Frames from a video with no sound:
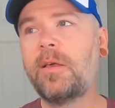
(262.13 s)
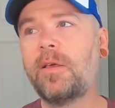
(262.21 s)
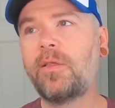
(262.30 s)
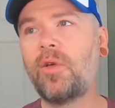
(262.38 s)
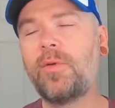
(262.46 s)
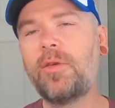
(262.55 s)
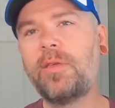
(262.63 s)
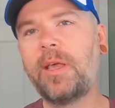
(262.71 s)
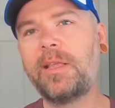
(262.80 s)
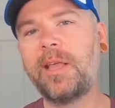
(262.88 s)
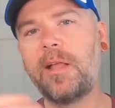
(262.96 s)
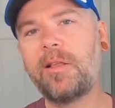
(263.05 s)
So when you
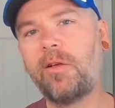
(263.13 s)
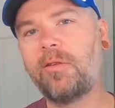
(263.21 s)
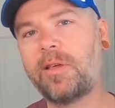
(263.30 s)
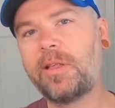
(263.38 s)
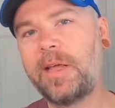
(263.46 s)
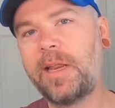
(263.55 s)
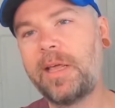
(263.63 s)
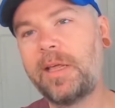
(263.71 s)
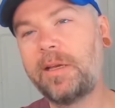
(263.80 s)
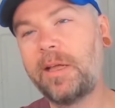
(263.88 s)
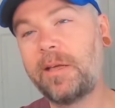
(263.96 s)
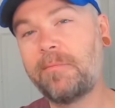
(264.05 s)
take $10
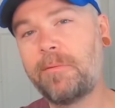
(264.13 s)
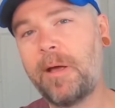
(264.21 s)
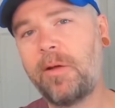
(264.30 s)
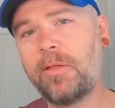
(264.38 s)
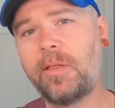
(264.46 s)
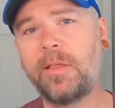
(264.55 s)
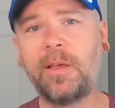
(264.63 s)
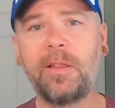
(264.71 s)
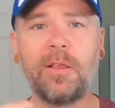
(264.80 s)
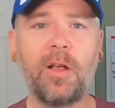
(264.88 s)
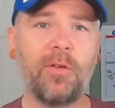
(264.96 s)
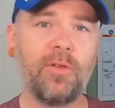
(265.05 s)
Canadian and compare it to
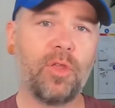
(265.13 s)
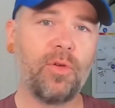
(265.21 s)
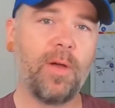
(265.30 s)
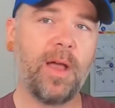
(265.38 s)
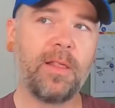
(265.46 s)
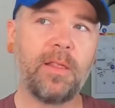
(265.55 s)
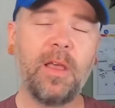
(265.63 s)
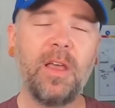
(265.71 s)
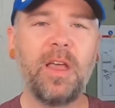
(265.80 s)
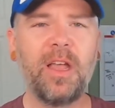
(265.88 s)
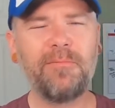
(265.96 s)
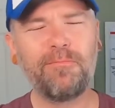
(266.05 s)
$6 US,
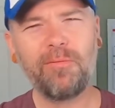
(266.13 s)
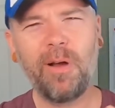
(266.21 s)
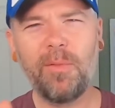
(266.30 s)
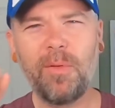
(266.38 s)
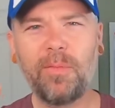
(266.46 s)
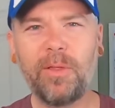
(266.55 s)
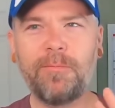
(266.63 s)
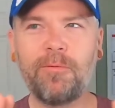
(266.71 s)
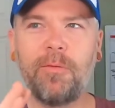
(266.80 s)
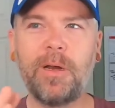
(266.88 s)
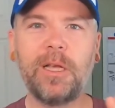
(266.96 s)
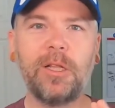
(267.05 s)
it's probably
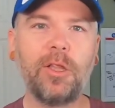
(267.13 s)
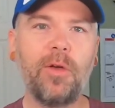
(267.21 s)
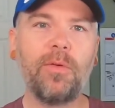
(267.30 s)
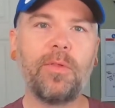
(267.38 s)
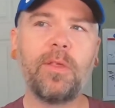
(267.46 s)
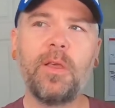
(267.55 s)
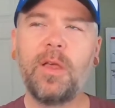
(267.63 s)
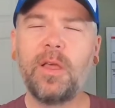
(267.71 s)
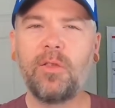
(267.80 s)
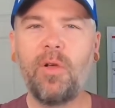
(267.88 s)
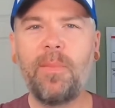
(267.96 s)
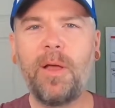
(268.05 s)
pretty close.
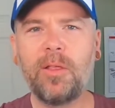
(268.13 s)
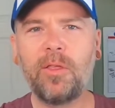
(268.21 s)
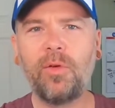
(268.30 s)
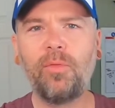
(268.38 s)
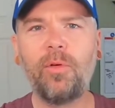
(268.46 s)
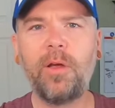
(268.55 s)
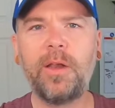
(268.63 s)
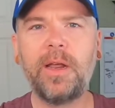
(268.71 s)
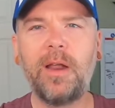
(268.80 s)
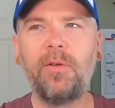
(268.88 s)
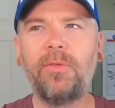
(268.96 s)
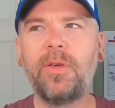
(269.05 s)
So I'm not too worried.
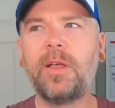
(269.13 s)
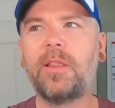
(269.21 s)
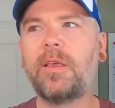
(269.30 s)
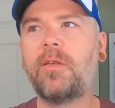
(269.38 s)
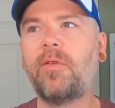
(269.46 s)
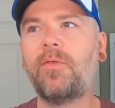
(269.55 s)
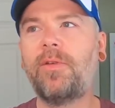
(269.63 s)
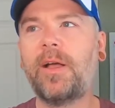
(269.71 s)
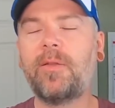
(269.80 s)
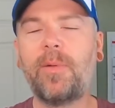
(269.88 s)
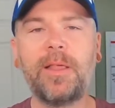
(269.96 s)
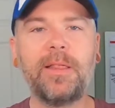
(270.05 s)
I don't think it's going to
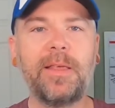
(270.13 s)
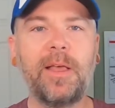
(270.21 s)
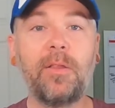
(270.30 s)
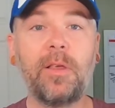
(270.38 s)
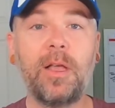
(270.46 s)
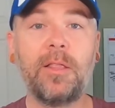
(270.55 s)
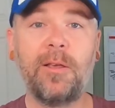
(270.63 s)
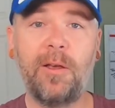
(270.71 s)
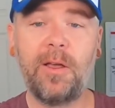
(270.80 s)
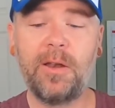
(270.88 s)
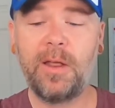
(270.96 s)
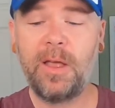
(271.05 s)
affect my sales a
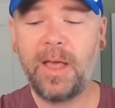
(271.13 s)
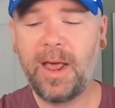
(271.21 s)
ton.